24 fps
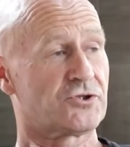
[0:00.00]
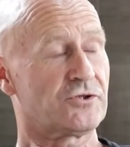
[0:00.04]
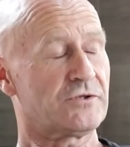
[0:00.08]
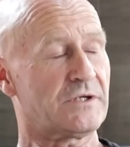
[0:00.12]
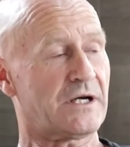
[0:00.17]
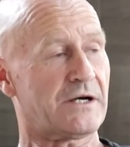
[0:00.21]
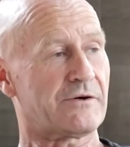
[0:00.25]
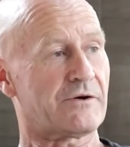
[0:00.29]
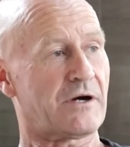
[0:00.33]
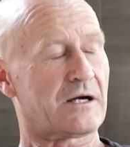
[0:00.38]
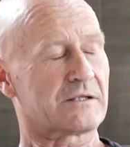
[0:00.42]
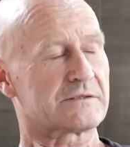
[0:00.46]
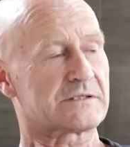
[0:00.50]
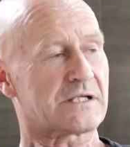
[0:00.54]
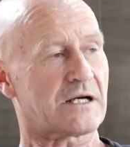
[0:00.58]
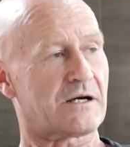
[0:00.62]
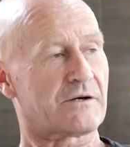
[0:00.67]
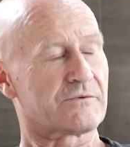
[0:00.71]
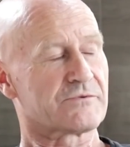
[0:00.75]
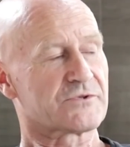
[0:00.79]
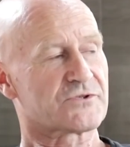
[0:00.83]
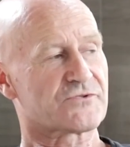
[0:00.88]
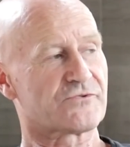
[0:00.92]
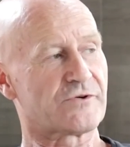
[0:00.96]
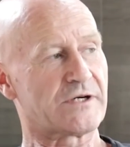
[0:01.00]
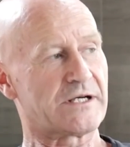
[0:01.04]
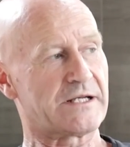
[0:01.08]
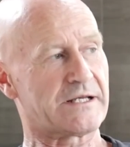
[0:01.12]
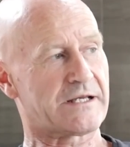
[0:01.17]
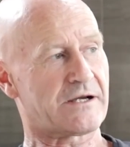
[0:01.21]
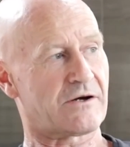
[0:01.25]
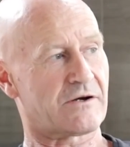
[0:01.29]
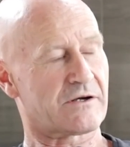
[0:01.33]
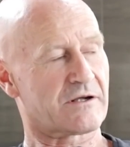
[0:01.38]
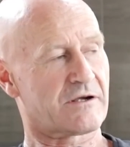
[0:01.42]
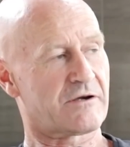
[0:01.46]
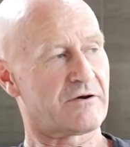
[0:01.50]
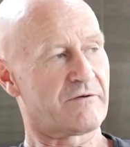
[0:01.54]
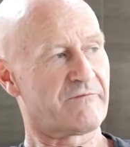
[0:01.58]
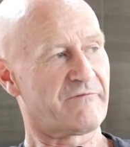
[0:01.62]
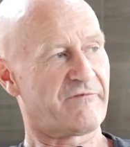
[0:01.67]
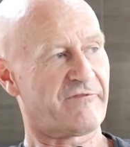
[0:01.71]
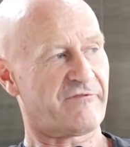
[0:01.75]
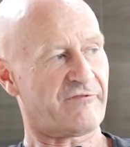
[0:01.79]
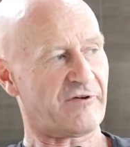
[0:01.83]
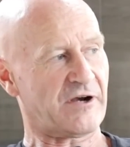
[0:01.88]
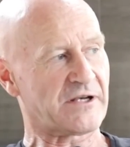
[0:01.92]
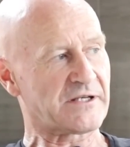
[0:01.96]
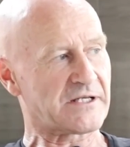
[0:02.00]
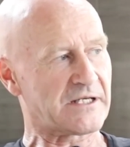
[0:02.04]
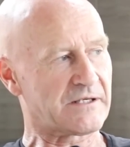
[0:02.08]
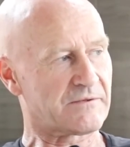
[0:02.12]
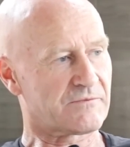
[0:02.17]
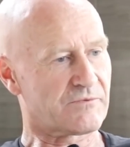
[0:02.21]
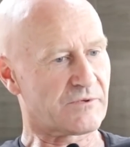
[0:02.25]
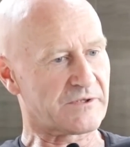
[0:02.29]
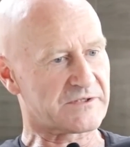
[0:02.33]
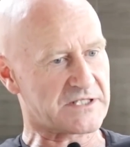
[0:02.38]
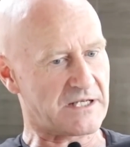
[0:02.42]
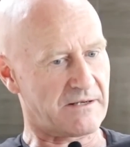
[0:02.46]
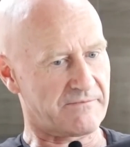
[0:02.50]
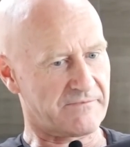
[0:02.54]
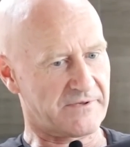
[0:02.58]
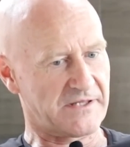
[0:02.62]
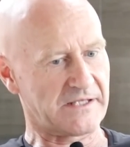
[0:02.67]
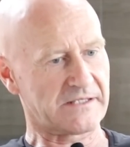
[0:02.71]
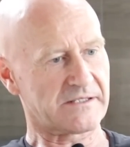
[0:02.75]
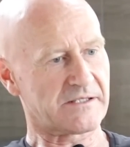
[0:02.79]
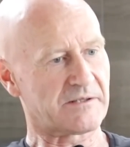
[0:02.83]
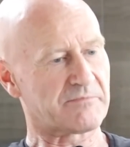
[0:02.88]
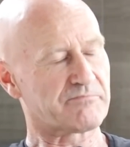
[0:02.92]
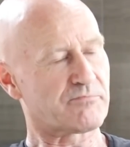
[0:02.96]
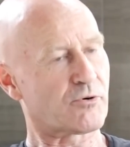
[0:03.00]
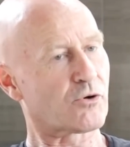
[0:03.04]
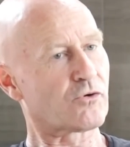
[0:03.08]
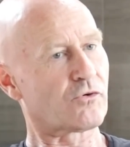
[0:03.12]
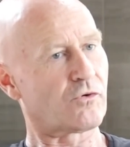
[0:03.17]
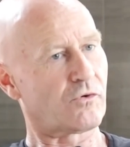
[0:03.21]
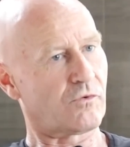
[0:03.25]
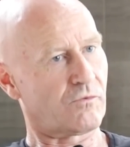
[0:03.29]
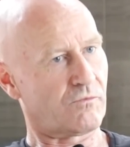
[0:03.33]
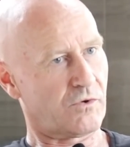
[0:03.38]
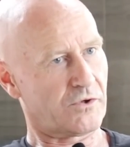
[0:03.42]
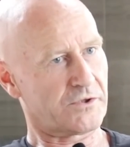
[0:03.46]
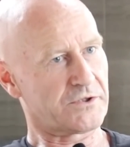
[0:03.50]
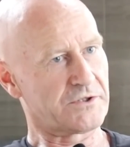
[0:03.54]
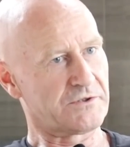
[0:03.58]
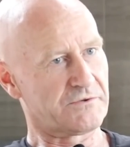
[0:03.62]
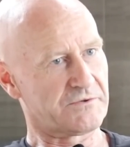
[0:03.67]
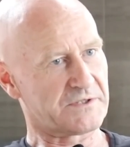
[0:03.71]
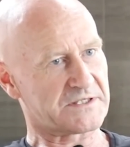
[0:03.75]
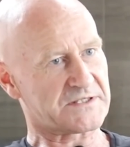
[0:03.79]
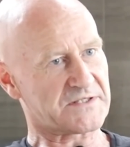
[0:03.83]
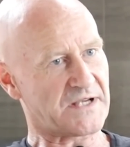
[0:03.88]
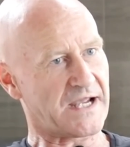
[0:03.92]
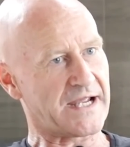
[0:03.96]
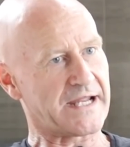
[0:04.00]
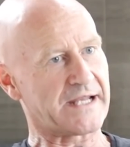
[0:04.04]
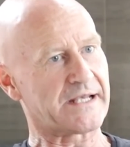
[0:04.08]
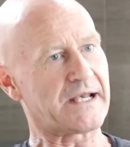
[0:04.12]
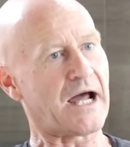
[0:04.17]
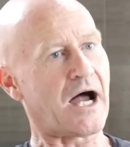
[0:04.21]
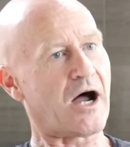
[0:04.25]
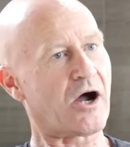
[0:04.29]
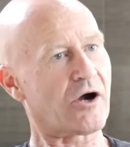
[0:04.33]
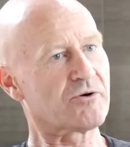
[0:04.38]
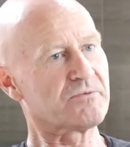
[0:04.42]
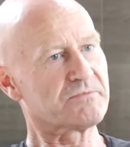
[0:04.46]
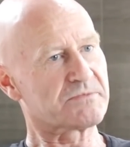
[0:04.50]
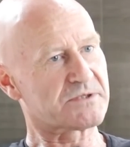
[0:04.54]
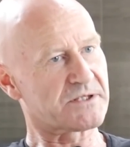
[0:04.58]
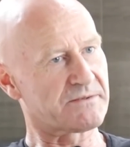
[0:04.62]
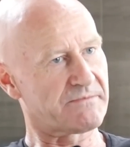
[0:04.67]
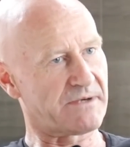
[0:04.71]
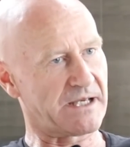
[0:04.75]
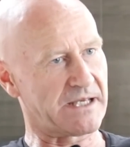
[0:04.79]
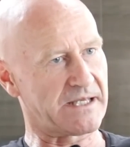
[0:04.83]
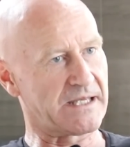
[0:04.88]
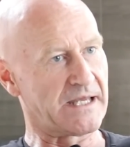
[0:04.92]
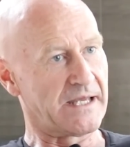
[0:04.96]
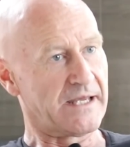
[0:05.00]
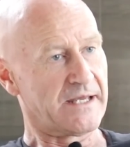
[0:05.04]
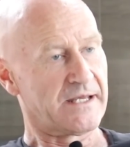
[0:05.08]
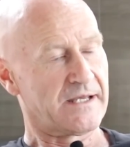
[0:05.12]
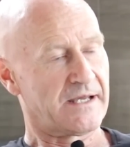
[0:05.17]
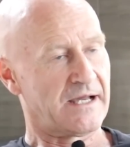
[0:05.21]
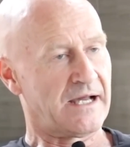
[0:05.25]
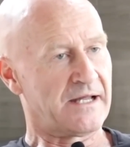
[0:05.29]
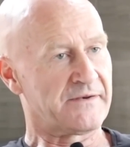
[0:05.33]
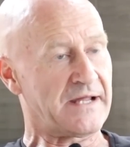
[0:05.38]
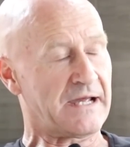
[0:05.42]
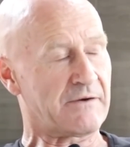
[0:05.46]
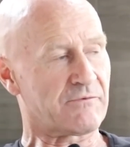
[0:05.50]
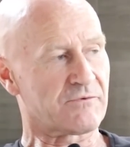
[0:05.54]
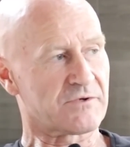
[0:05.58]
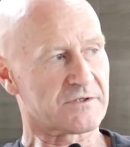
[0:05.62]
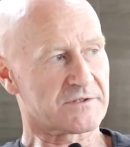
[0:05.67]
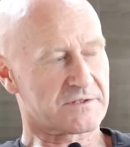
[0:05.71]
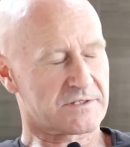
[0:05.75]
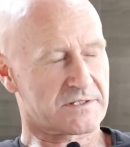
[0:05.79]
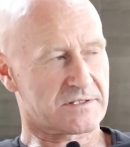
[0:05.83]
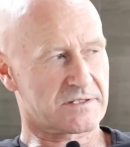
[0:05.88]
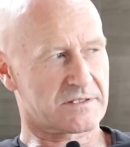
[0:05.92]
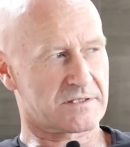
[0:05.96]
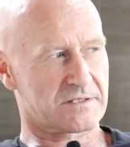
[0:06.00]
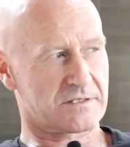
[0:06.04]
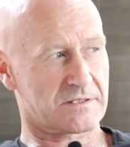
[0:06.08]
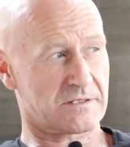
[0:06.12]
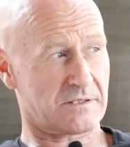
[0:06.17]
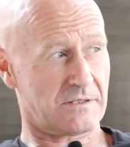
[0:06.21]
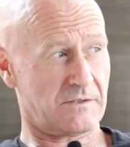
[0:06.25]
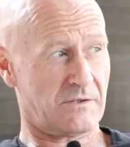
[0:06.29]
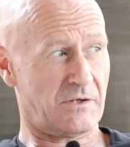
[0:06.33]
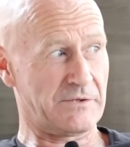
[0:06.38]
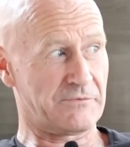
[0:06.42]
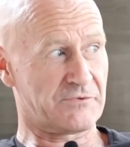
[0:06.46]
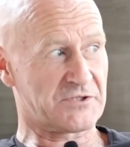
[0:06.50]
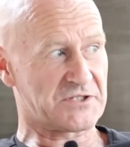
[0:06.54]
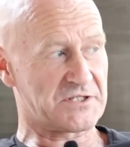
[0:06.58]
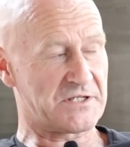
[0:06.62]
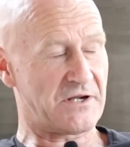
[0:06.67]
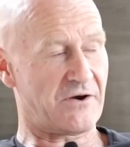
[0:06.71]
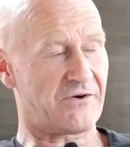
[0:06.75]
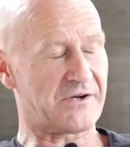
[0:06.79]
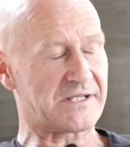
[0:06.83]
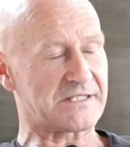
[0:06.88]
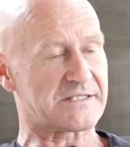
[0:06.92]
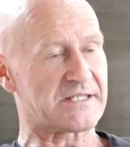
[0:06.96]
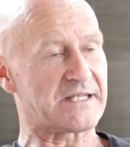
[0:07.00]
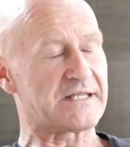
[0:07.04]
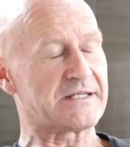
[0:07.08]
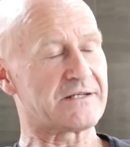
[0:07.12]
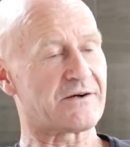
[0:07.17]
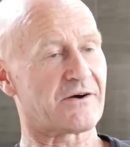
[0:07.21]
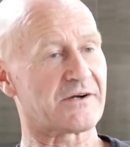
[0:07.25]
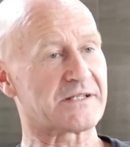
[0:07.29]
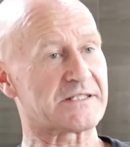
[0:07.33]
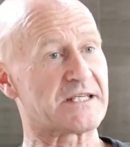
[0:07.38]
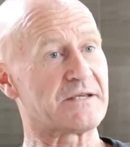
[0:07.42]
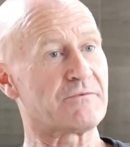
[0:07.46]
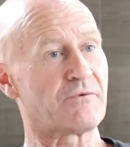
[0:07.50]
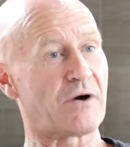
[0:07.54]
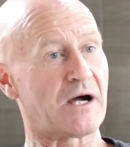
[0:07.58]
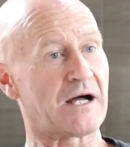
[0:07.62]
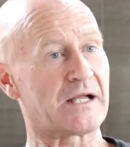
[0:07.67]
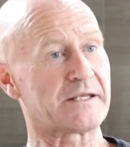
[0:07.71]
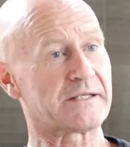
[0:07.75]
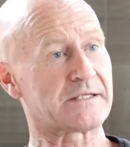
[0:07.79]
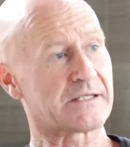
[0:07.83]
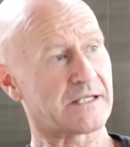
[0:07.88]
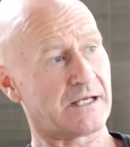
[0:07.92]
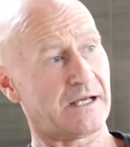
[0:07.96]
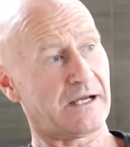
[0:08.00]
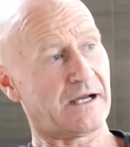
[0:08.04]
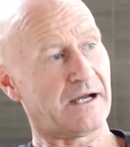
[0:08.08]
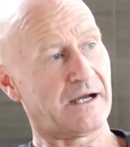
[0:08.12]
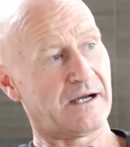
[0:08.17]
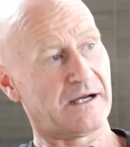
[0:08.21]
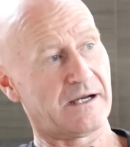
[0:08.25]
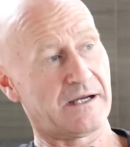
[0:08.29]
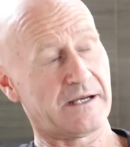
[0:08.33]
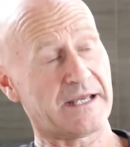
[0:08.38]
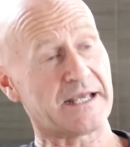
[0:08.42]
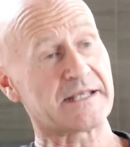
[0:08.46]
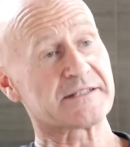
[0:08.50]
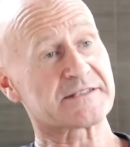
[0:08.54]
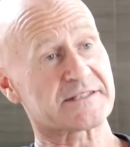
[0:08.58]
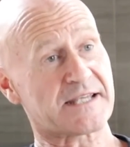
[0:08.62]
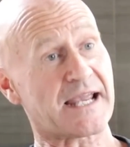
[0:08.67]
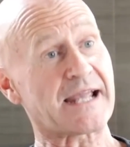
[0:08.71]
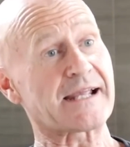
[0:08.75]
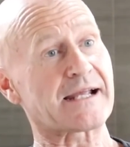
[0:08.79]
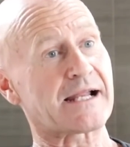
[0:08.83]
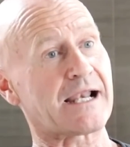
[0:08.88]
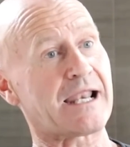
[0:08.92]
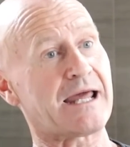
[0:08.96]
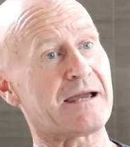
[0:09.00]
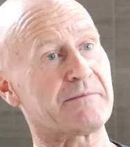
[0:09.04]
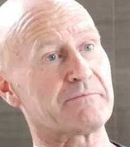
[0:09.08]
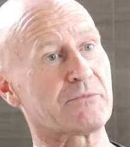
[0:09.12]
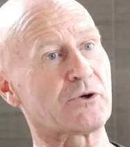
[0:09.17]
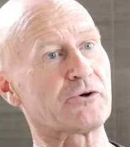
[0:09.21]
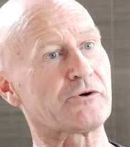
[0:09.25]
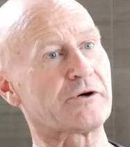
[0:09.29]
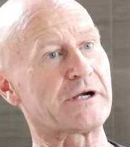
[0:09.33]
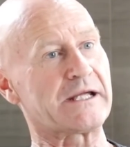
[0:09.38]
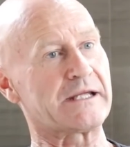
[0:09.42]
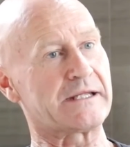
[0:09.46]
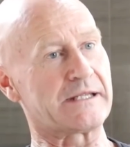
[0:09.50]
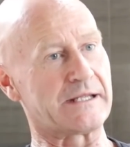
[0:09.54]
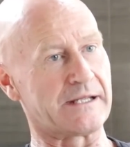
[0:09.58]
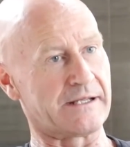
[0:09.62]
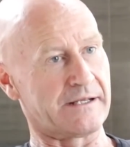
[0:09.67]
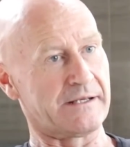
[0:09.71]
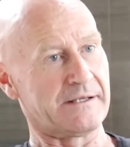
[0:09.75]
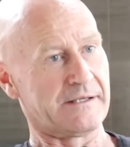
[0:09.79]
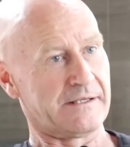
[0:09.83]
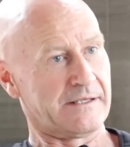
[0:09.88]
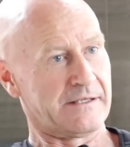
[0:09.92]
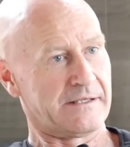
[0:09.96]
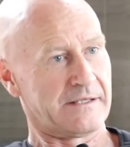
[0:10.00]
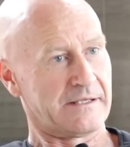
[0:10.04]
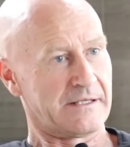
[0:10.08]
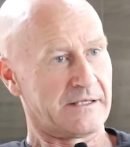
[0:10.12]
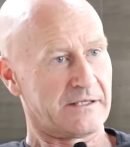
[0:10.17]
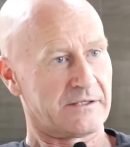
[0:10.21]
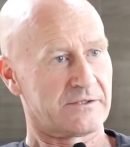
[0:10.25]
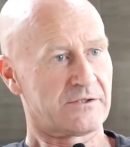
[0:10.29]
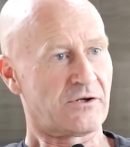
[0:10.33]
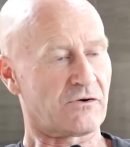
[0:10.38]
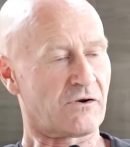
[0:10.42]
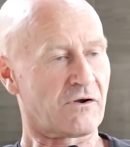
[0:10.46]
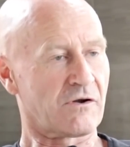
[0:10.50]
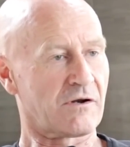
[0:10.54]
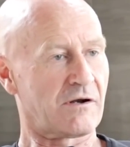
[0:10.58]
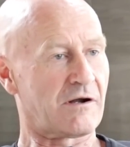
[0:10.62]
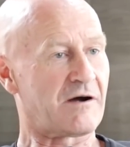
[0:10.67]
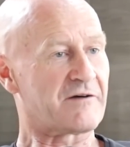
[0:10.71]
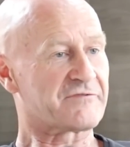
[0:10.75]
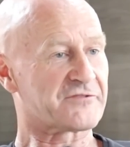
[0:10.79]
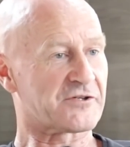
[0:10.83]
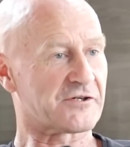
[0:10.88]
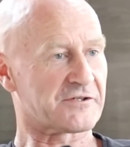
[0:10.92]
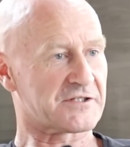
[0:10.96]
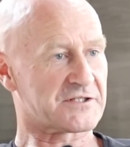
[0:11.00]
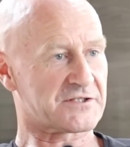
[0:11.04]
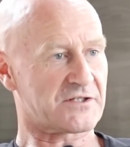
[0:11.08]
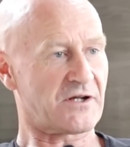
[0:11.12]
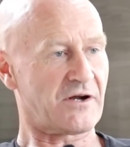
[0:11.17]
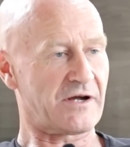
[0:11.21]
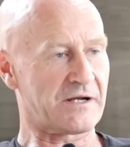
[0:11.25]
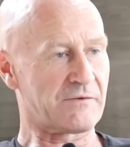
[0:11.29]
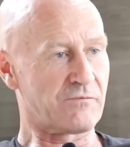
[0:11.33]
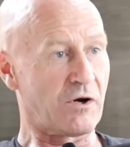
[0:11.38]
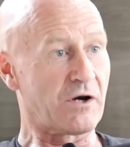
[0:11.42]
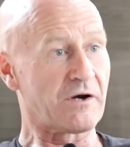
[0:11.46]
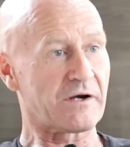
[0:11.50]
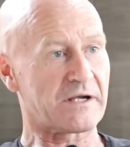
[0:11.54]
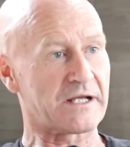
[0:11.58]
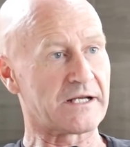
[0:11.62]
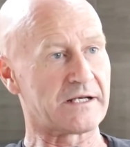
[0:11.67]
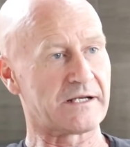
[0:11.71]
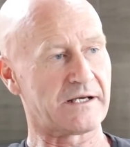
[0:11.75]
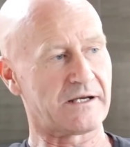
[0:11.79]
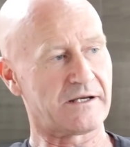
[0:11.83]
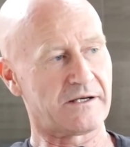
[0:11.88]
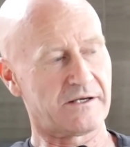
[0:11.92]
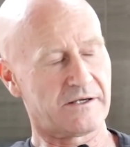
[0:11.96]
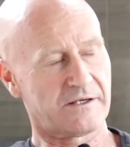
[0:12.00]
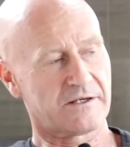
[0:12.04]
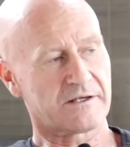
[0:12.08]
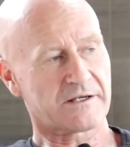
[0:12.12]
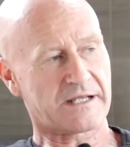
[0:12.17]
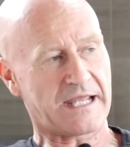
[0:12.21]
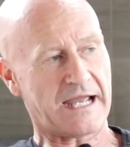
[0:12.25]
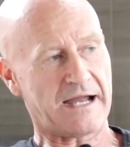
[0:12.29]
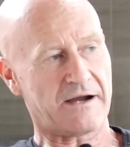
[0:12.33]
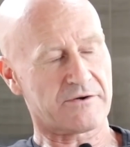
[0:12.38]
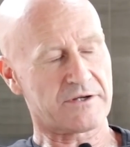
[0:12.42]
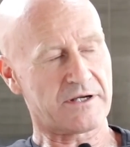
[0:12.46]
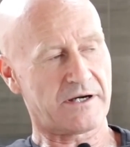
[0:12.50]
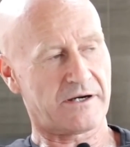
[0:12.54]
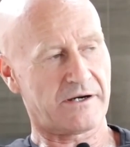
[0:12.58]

Do you know? I, I was really kind of confronted with something that brought what you were saying home to me, and that was oh, it was 1991 uh, in Sangkhlaburi, not long after I'd started working at, at Khao